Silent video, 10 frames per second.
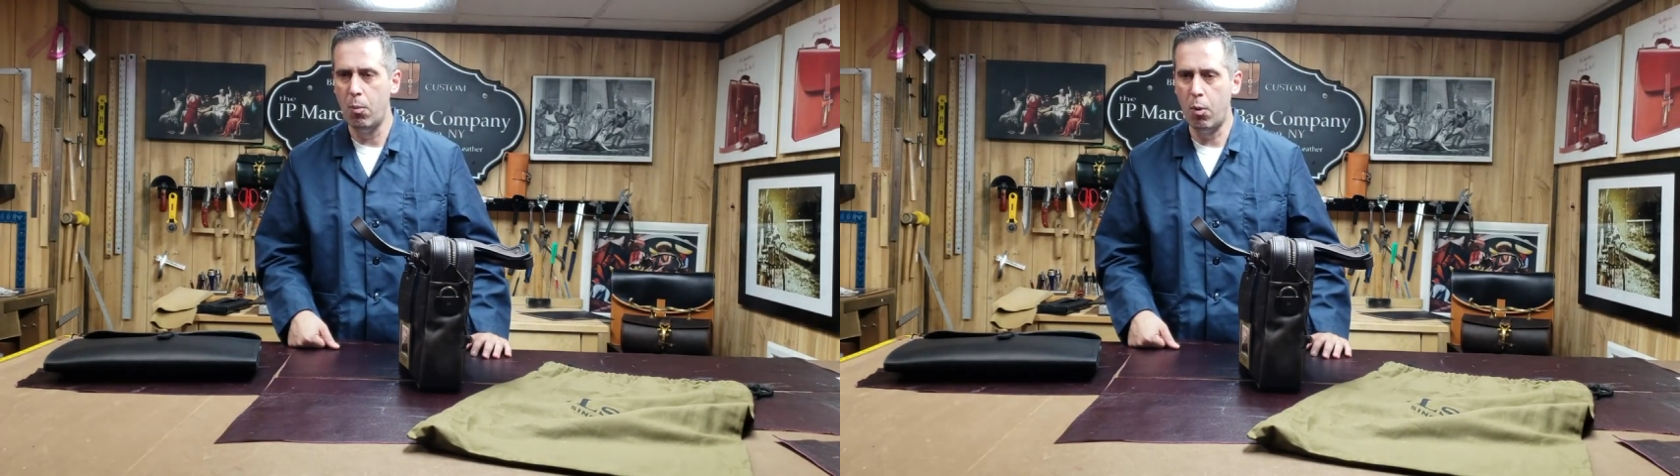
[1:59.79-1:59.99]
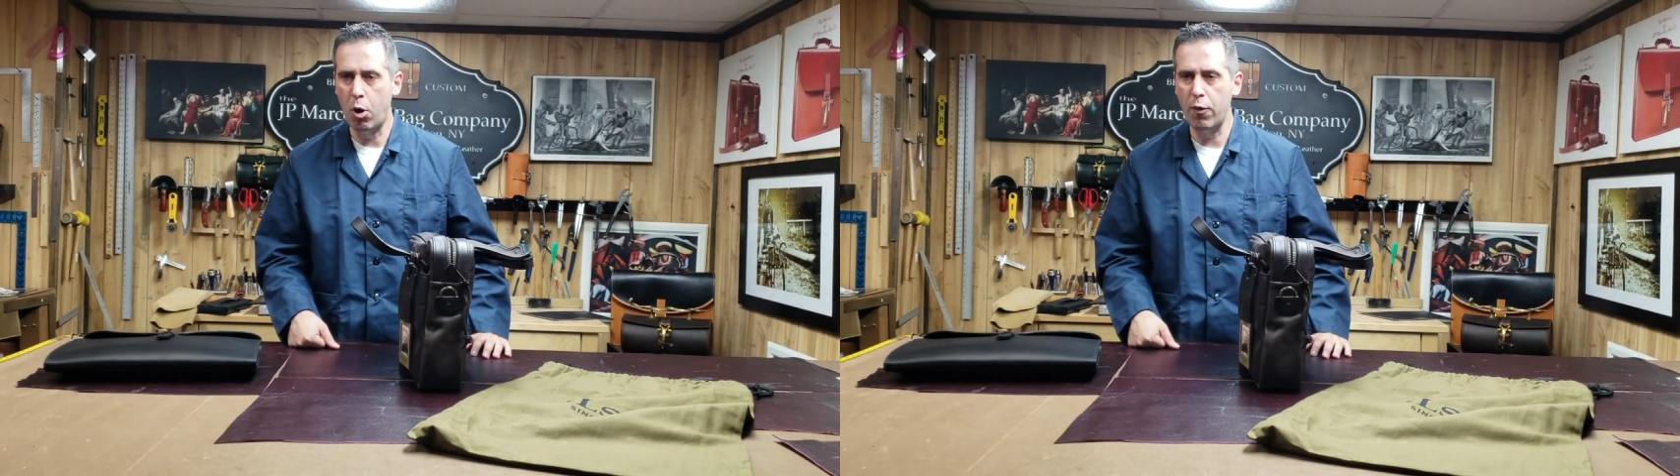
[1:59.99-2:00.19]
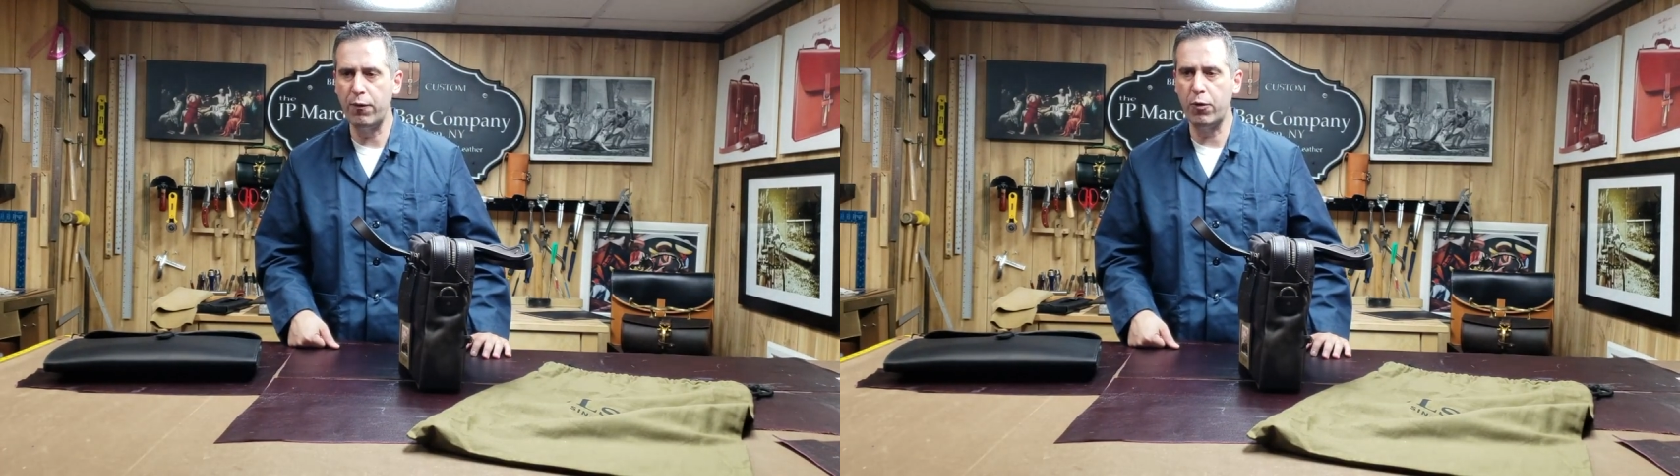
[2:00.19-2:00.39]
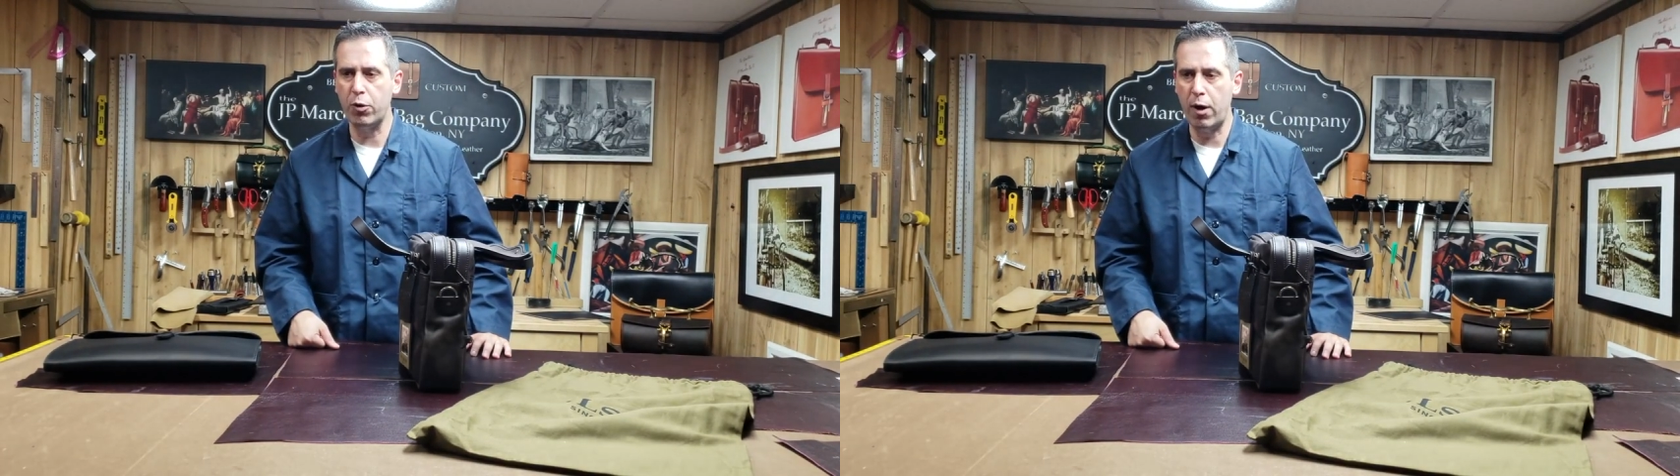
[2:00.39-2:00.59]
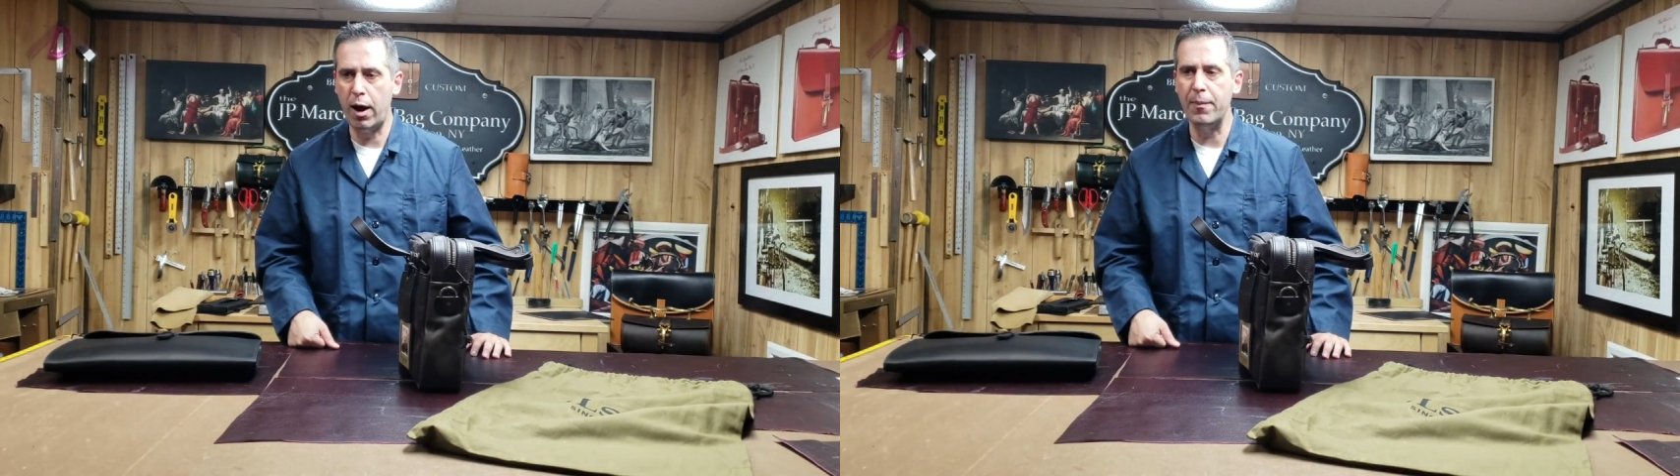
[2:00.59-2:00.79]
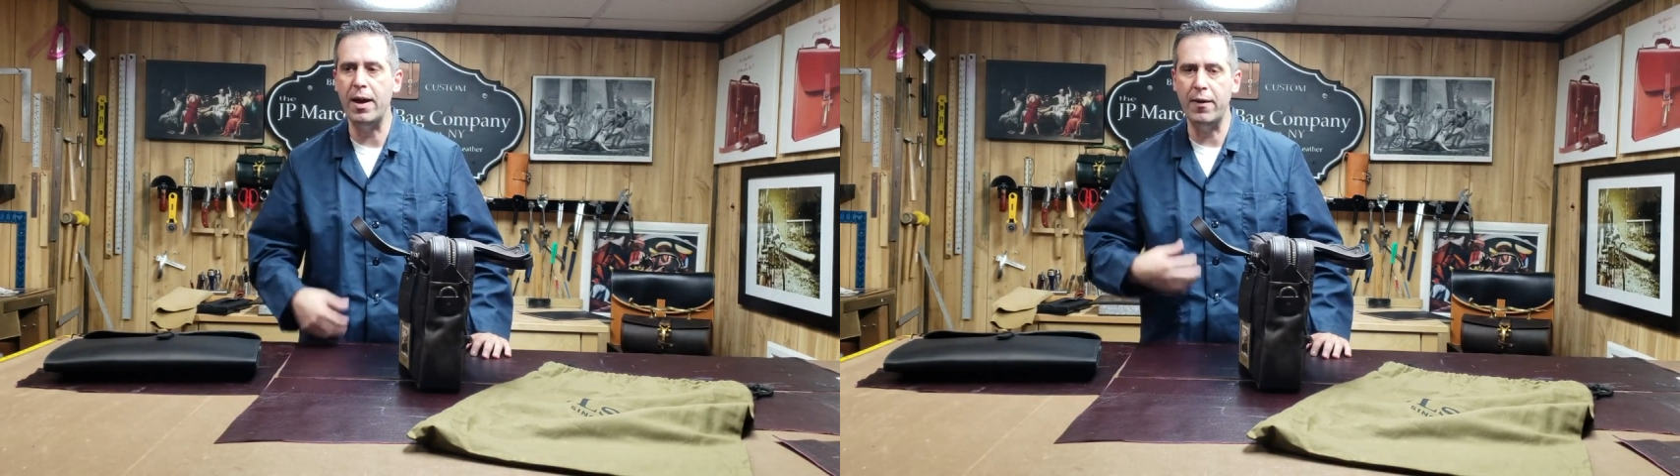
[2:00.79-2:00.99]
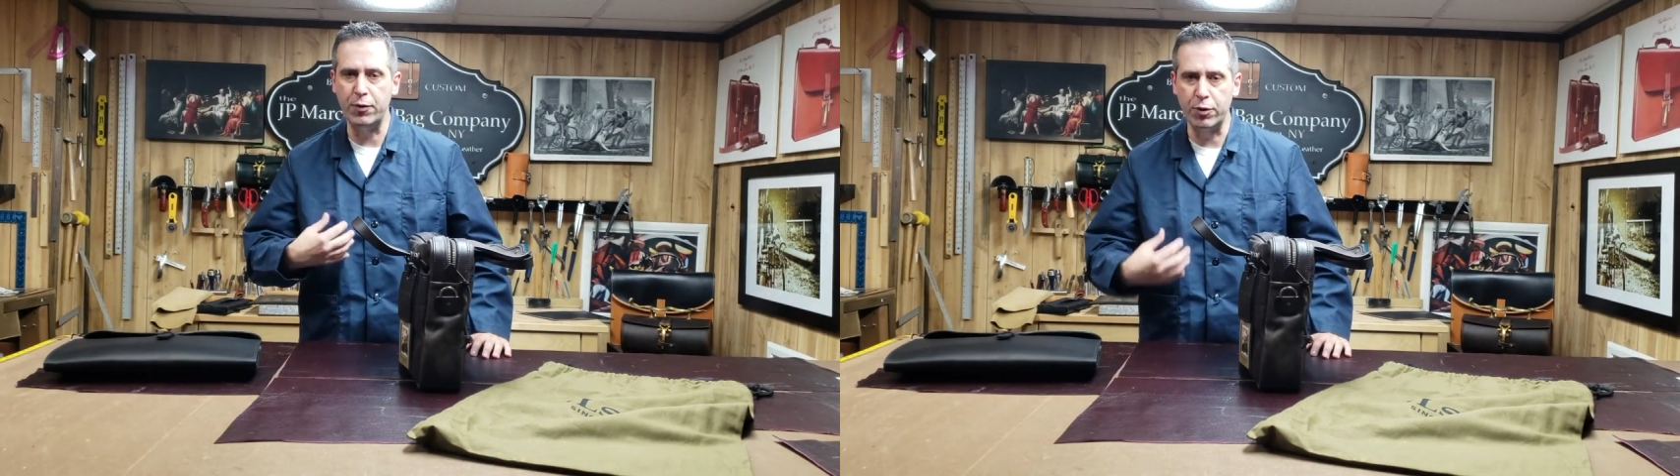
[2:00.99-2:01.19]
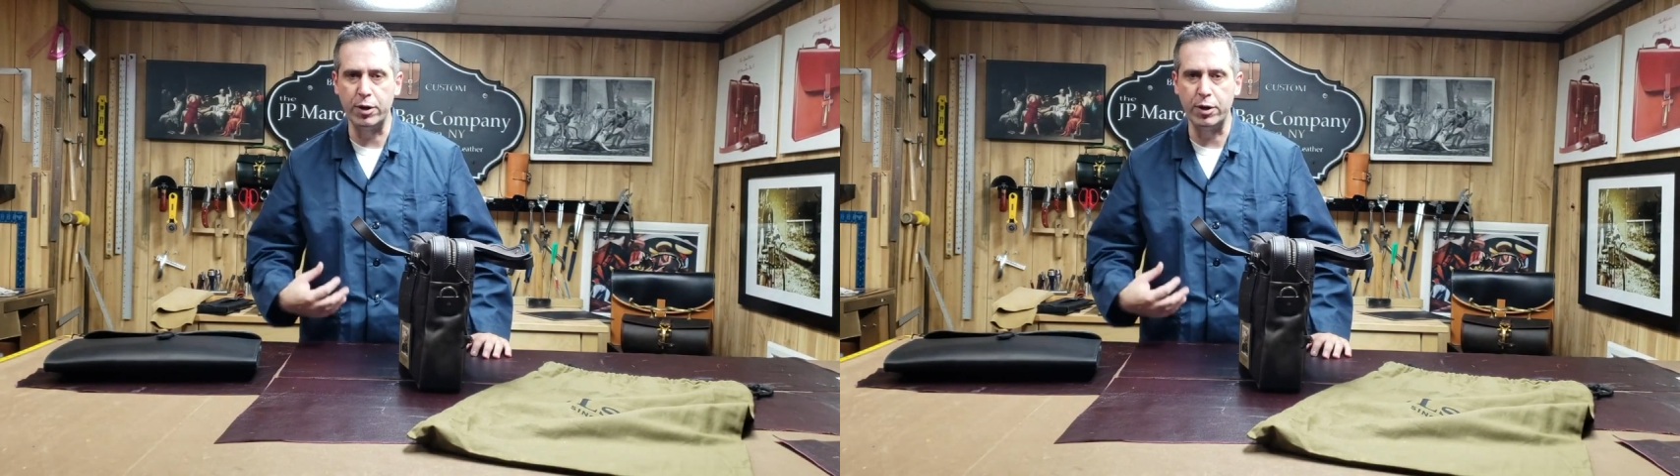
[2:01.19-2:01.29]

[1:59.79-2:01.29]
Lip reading: more for if you're